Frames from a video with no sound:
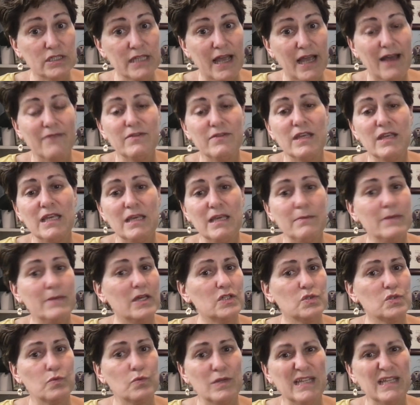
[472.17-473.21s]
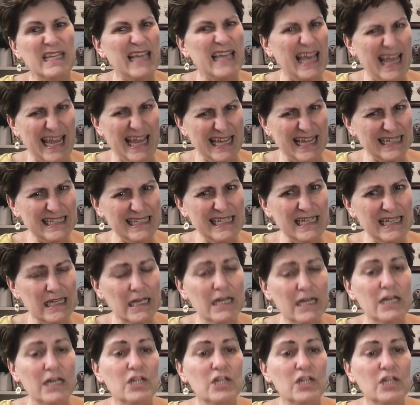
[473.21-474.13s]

have the emails really handy.